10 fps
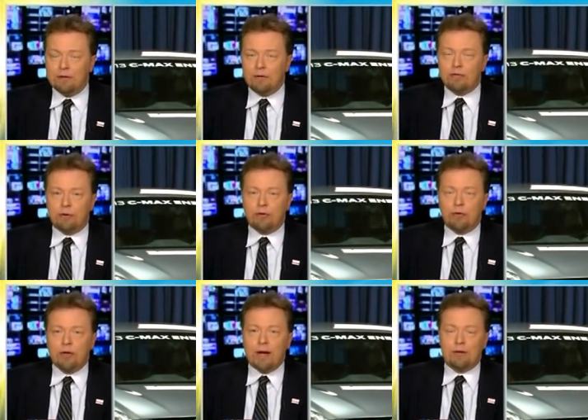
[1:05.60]
So first of
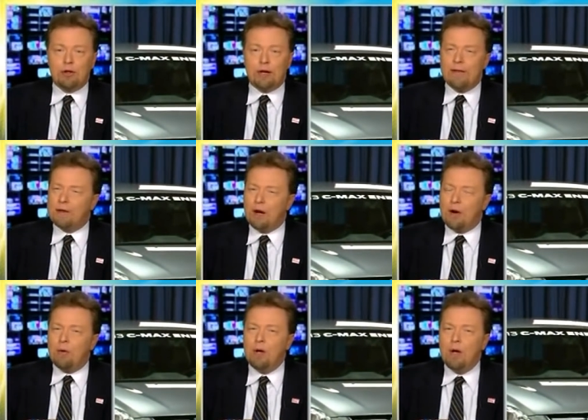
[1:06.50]
all, you have to look at it and
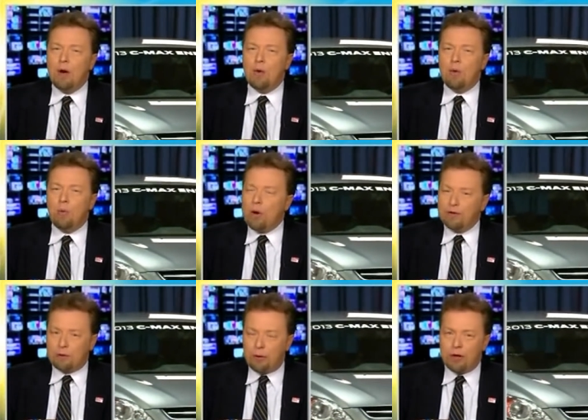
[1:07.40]
go,
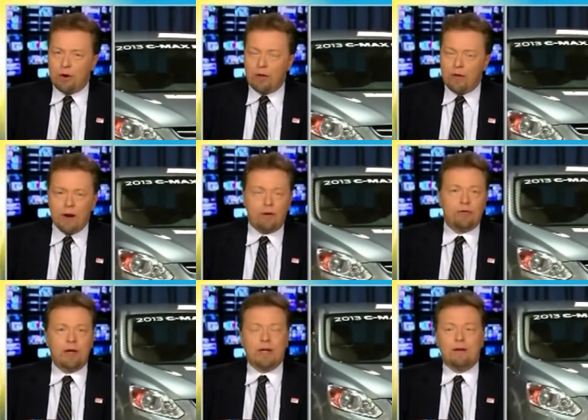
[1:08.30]
what's going on there?
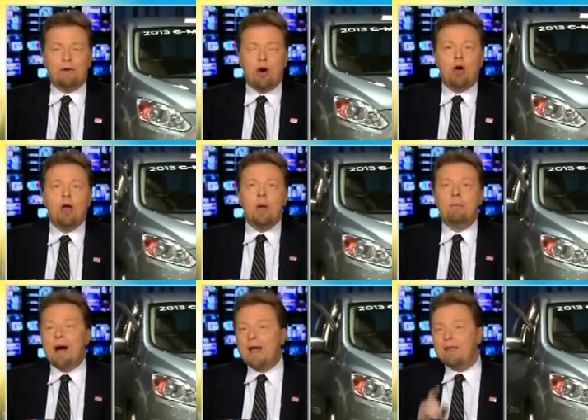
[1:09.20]
Second of all,
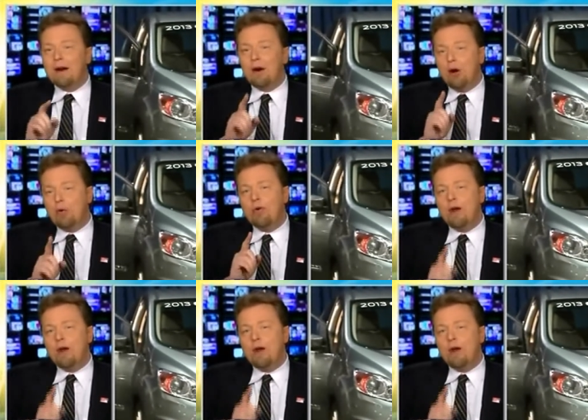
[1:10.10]
by their own